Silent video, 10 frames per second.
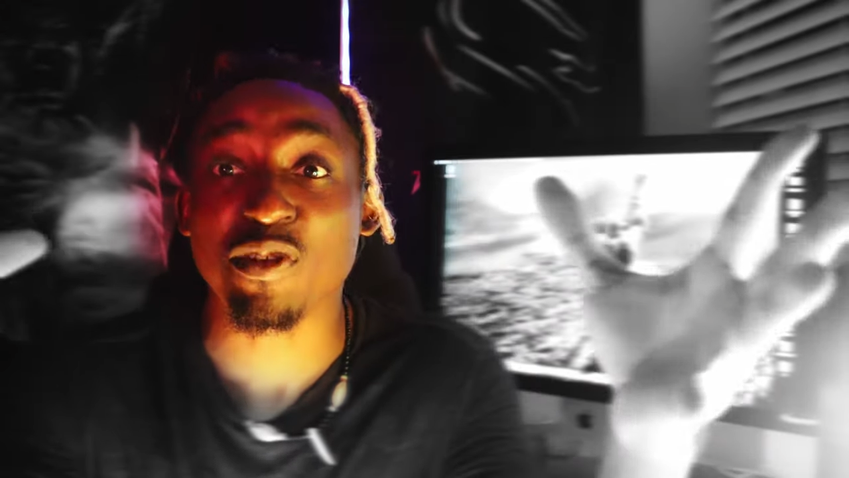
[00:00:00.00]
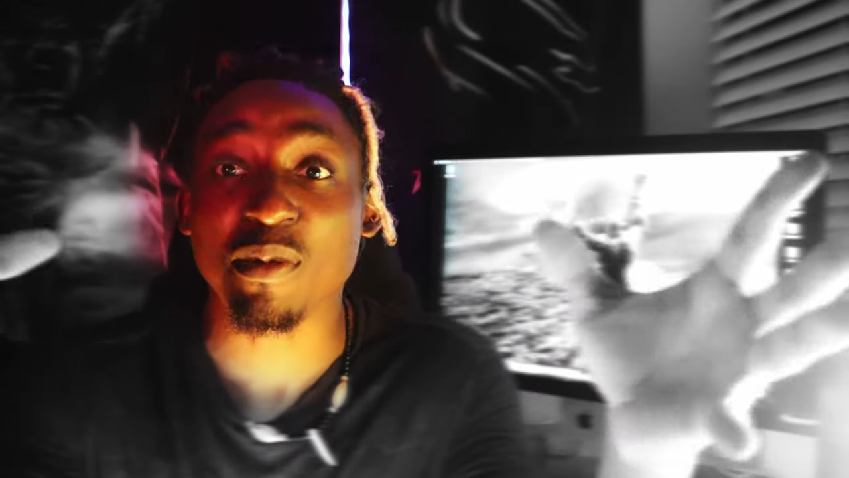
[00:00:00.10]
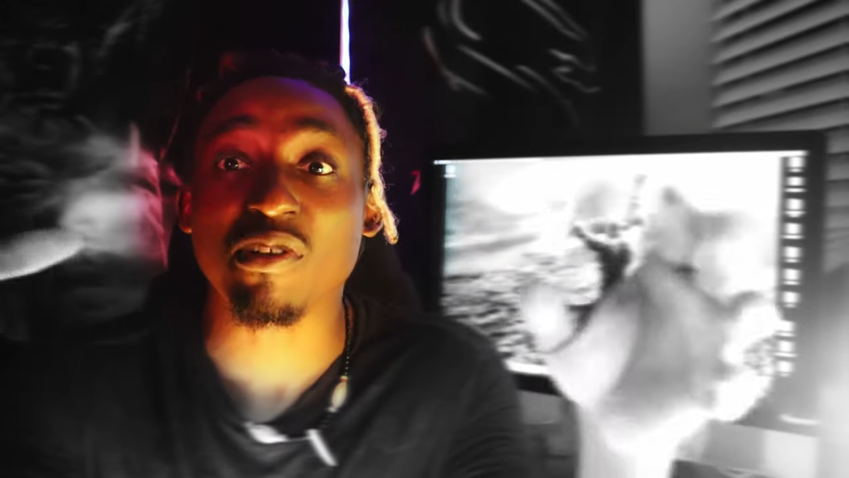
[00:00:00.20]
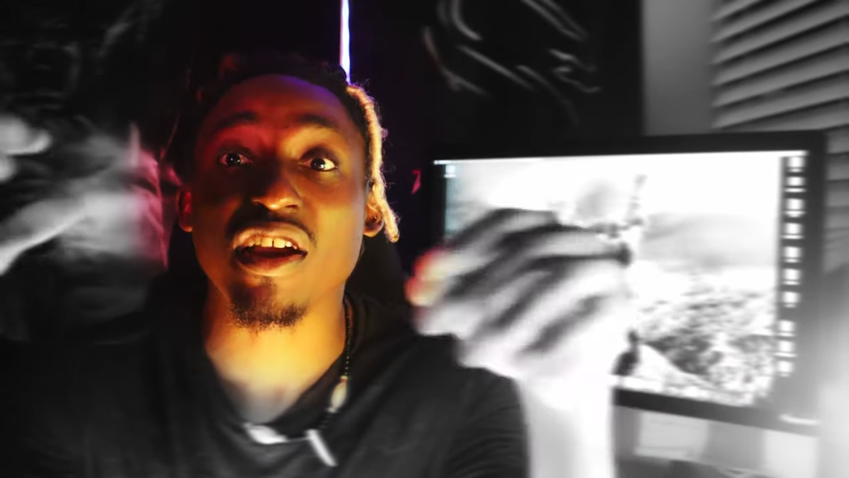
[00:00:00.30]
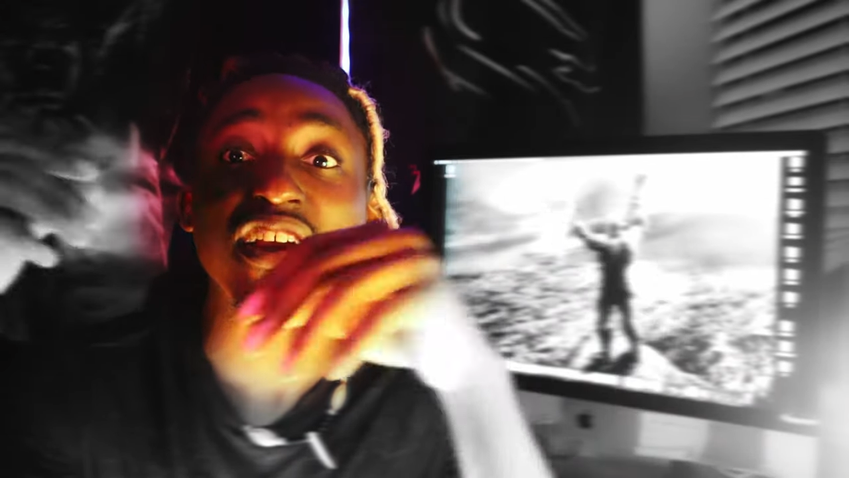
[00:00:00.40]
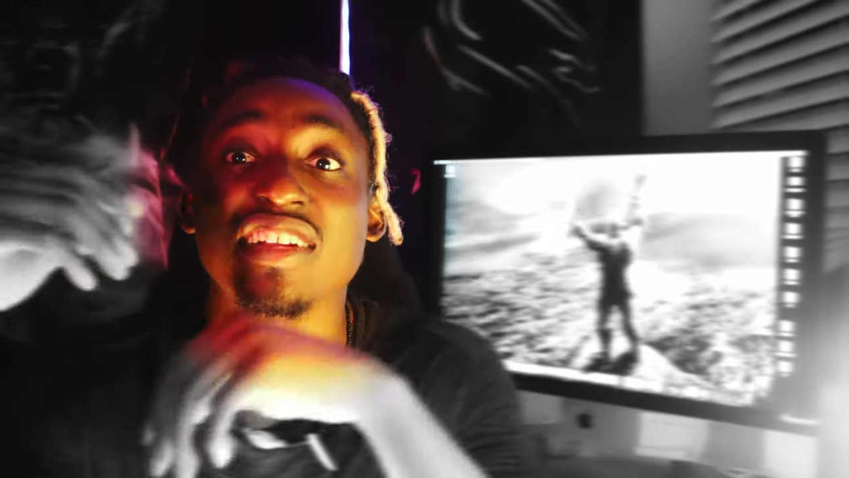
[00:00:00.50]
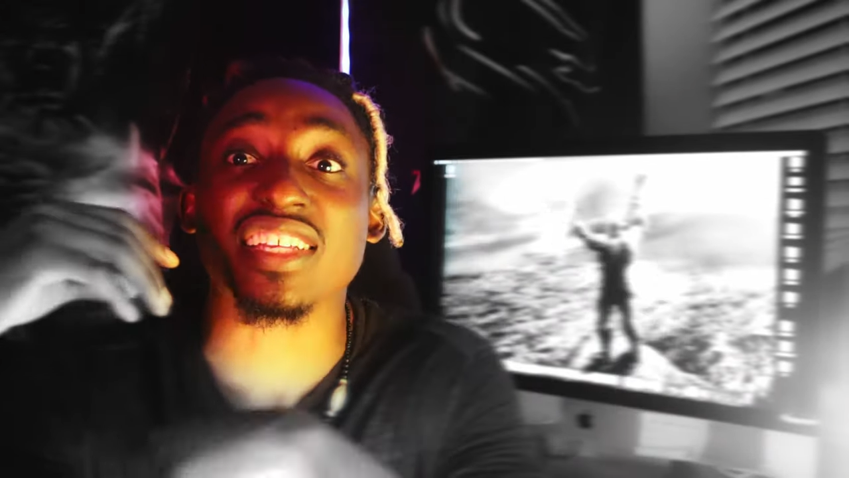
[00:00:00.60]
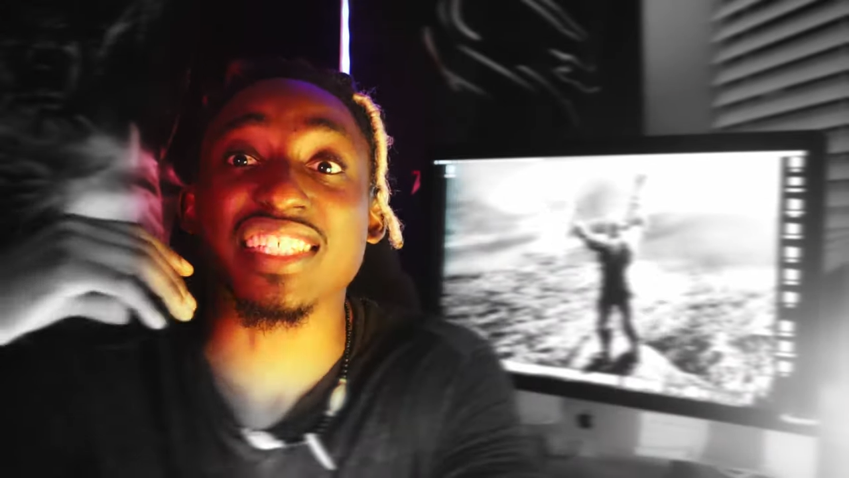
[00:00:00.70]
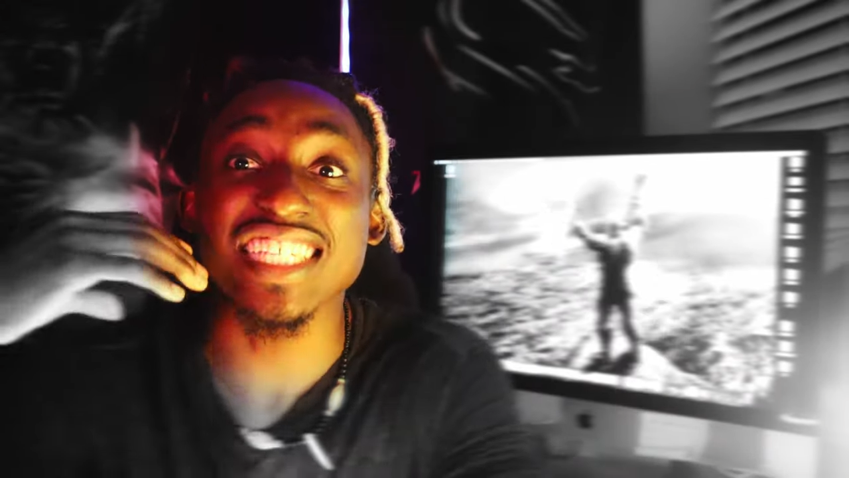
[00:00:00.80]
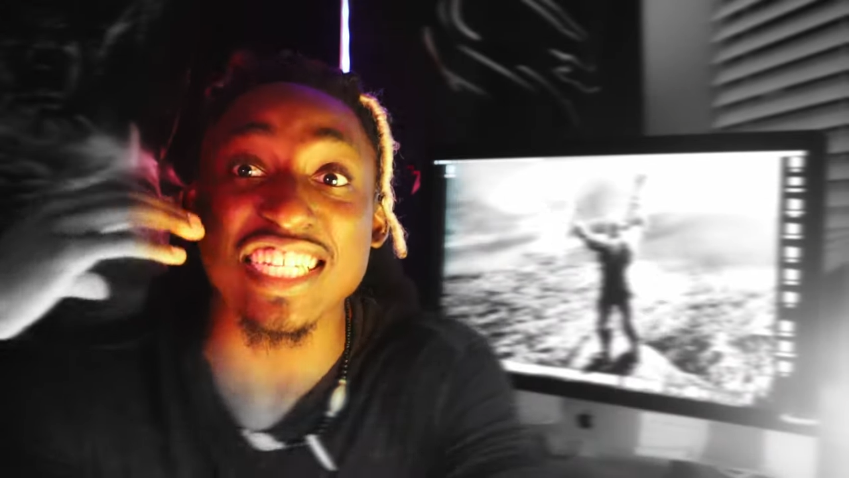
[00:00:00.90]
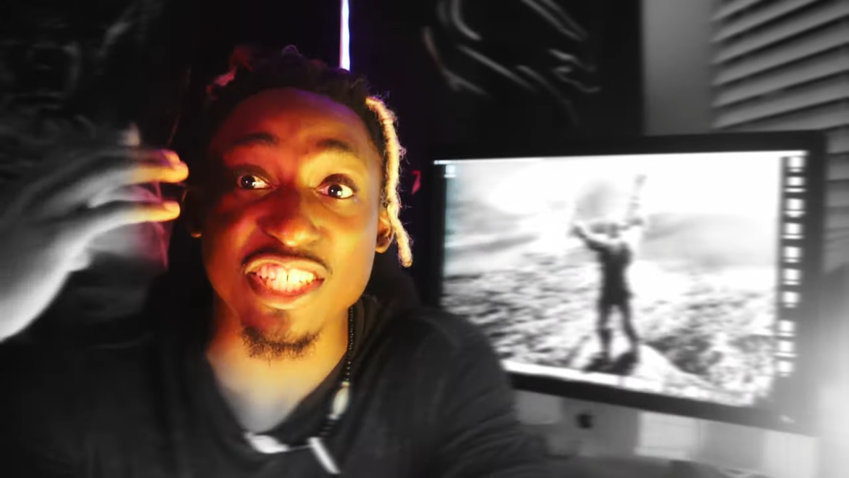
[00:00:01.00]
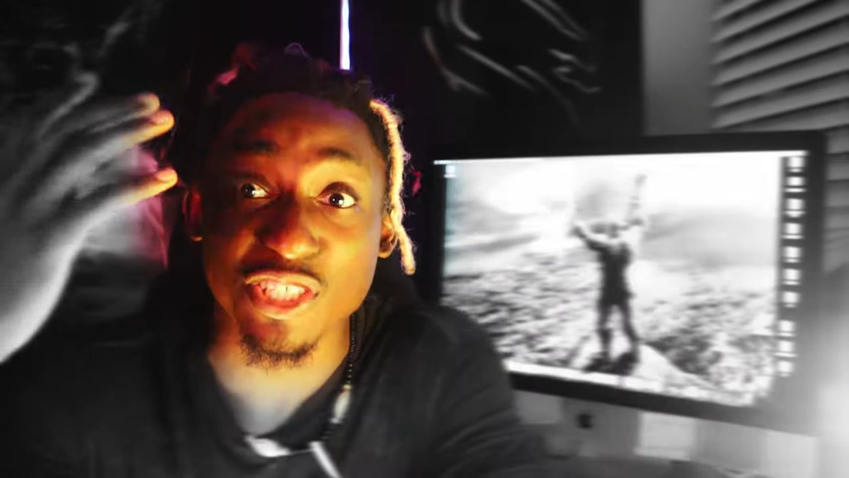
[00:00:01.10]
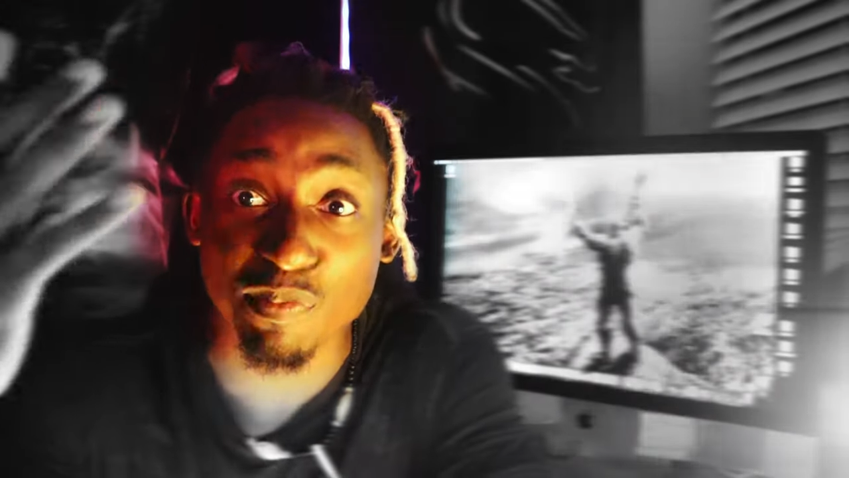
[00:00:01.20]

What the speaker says: female characters in the